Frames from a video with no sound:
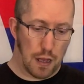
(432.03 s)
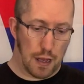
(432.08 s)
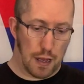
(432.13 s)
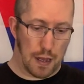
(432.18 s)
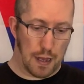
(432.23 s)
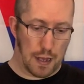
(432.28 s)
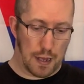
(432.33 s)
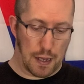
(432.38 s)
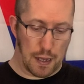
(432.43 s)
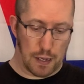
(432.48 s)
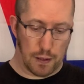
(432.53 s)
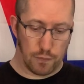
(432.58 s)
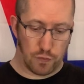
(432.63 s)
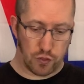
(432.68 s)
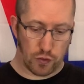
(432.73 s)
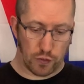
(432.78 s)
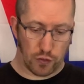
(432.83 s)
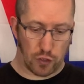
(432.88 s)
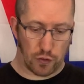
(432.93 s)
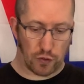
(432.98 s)

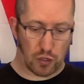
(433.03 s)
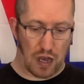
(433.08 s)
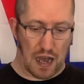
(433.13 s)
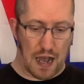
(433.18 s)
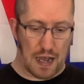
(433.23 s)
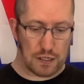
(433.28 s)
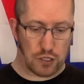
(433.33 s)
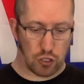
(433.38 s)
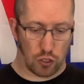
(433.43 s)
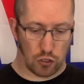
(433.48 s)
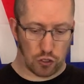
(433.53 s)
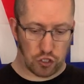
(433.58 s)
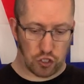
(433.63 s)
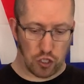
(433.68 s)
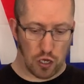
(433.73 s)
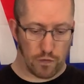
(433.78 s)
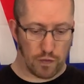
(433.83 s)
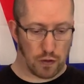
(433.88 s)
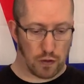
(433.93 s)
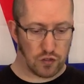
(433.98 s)
So you've got high torque
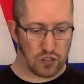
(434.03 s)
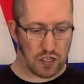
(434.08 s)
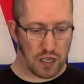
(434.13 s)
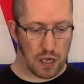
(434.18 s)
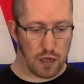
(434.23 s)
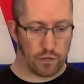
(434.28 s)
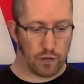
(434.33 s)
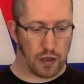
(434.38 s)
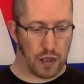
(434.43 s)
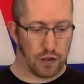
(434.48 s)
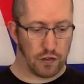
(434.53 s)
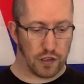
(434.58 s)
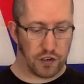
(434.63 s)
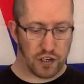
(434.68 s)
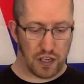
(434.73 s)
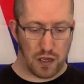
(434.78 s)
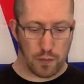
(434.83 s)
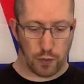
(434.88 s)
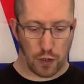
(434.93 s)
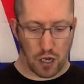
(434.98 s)
servo saver in the
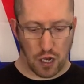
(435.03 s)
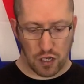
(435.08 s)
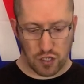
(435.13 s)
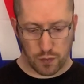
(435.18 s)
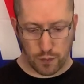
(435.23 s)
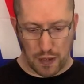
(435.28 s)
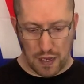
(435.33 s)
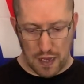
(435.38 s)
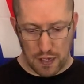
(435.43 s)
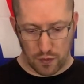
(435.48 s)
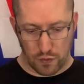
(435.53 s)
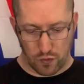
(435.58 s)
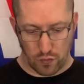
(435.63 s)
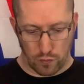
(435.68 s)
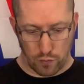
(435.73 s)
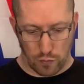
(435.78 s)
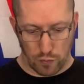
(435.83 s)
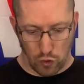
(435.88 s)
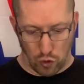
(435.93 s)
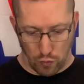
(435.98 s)
D parts bag,
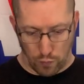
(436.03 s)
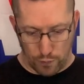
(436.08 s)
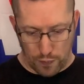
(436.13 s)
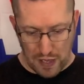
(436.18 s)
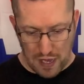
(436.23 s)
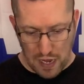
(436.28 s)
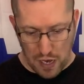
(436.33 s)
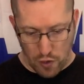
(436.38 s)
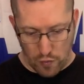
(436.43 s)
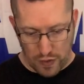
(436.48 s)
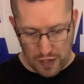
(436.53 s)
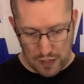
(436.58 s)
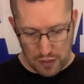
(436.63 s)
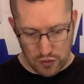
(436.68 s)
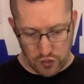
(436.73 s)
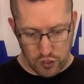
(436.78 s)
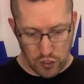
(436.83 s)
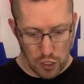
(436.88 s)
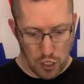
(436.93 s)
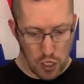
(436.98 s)
some more
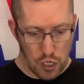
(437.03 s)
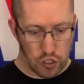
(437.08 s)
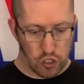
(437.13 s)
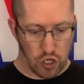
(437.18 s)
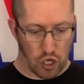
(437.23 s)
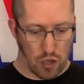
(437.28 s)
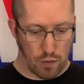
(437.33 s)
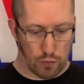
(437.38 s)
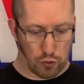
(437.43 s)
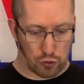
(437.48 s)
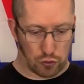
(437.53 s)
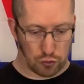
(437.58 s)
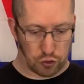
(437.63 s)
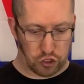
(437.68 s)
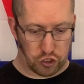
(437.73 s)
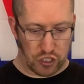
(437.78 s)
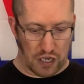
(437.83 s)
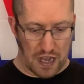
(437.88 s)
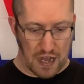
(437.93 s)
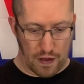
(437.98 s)
bearings, turnbuckle
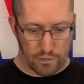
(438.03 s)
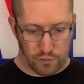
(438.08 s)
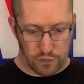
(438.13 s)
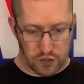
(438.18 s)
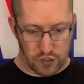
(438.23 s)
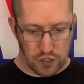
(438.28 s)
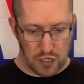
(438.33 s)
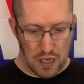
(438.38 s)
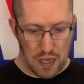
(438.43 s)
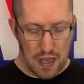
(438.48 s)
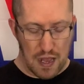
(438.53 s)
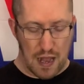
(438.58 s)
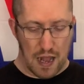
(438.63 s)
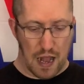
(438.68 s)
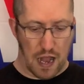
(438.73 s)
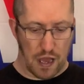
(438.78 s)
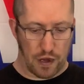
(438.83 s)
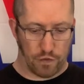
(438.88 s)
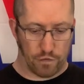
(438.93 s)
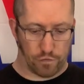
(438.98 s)
shafts,
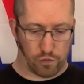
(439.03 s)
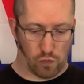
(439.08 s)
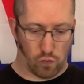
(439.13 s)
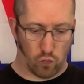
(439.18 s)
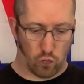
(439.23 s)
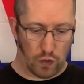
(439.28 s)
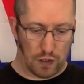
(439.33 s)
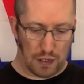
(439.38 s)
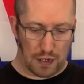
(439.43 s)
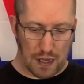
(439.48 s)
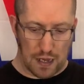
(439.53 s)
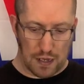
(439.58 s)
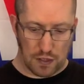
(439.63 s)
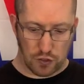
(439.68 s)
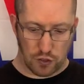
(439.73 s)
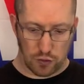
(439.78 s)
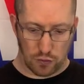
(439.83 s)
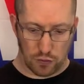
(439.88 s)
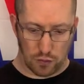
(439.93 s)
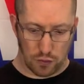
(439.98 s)
and front wheel
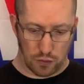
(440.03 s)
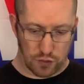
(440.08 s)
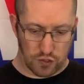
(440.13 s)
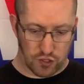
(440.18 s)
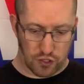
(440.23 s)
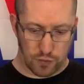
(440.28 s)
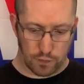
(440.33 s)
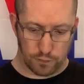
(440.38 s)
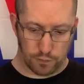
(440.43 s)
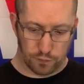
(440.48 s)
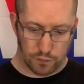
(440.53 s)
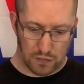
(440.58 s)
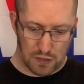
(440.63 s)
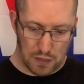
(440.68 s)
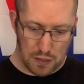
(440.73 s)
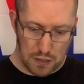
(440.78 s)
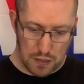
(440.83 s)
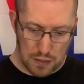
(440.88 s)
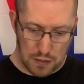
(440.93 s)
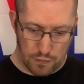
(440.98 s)
axles.
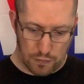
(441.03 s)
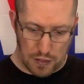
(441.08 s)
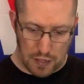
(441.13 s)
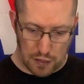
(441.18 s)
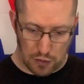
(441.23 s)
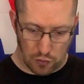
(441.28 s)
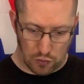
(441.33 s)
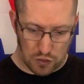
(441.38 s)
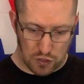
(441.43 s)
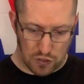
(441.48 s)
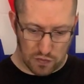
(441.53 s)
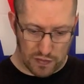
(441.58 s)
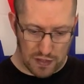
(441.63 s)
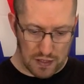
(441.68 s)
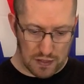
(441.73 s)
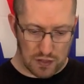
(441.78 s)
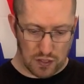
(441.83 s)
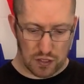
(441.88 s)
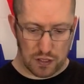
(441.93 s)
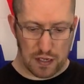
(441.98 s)
By the looks of
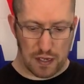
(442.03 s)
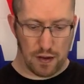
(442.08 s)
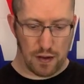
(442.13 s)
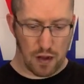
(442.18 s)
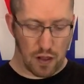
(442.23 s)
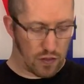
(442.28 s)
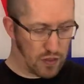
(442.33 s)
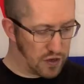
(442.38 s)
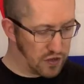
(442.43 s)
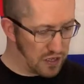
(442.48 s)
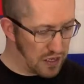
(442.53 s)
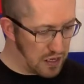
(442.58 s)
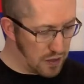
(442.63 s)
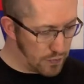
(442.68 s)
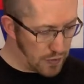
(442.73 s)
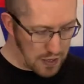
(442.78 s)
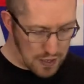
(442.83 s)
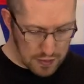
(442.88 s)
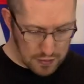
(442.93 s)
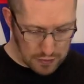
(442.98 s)
it, in the D
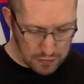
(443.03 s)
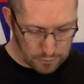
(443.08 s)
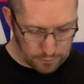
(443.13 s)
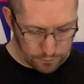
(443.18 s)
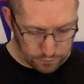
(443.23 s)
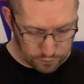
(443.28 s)
bag.